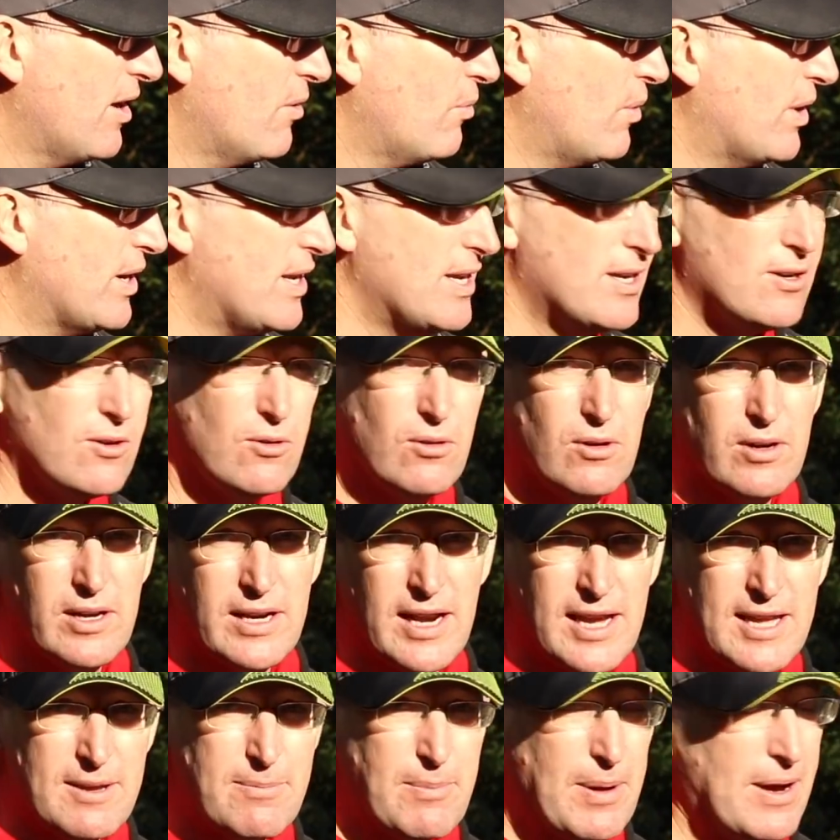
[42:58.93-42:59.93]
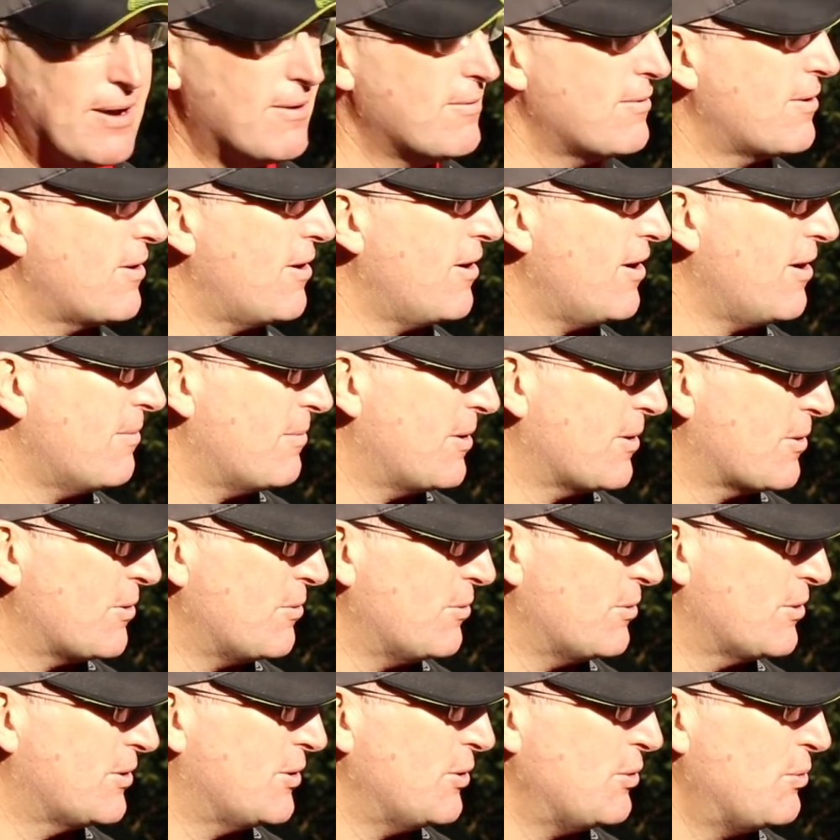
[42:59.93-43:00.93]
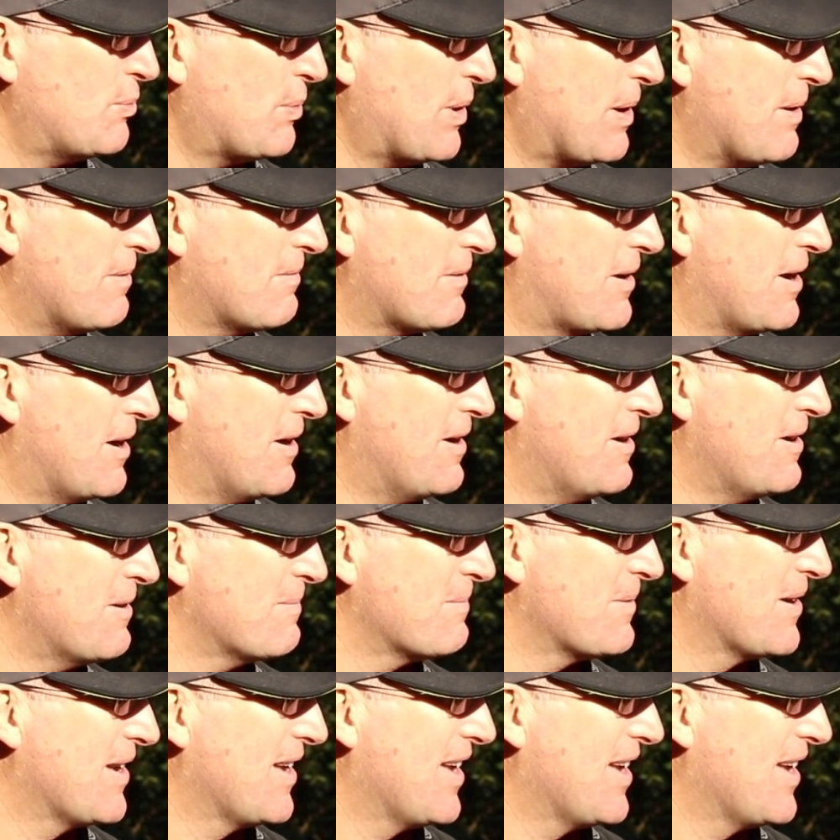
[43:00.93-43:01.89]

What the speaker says: When he caught an 8 pound carp, I caught a 2 pound carp.